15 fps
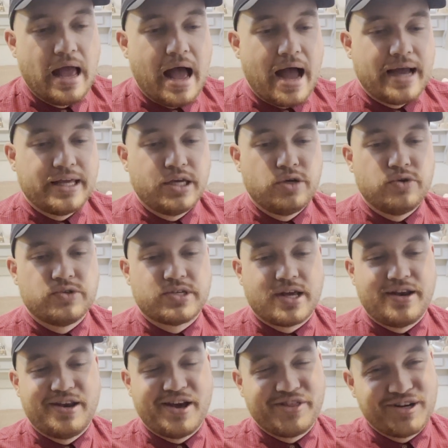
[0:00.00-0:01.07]
I use
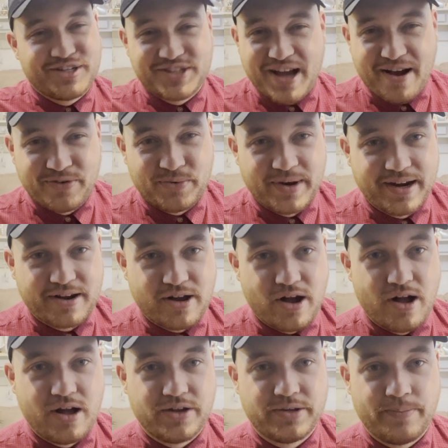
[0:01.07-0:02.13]
another software
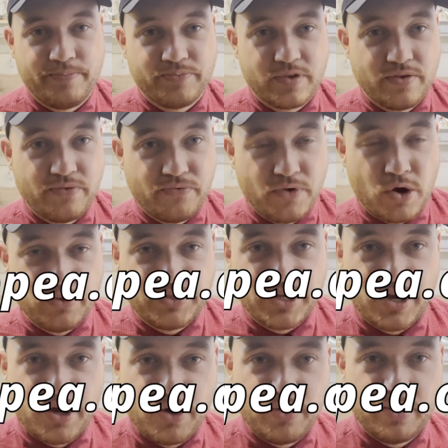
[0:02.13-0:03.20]
called
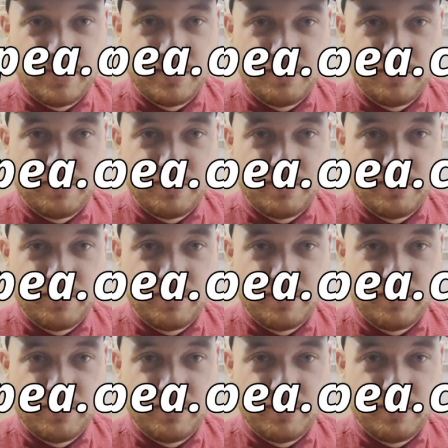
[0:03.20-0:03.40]
Photopea,